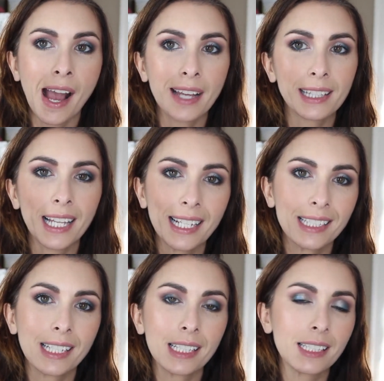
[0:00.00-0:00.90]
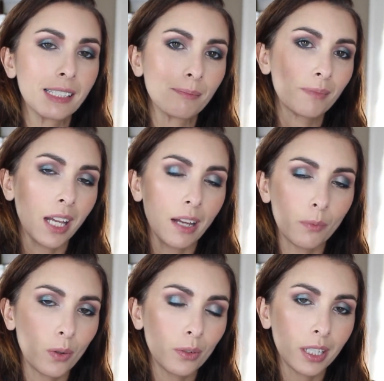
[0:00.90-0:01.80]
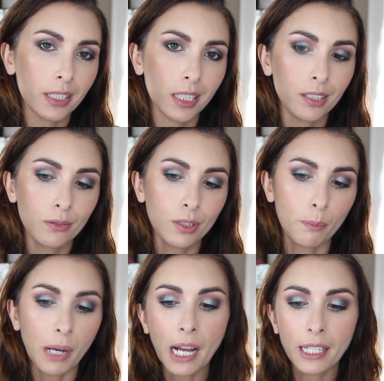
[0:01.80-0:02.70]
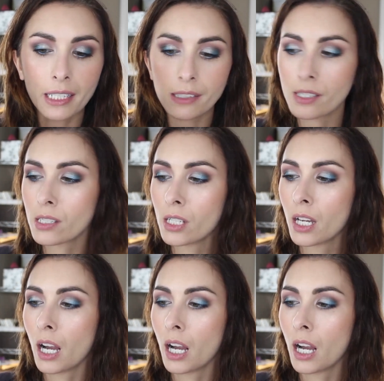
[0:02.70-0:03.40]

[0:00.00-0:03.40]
I liked it. I won't continue to buy it.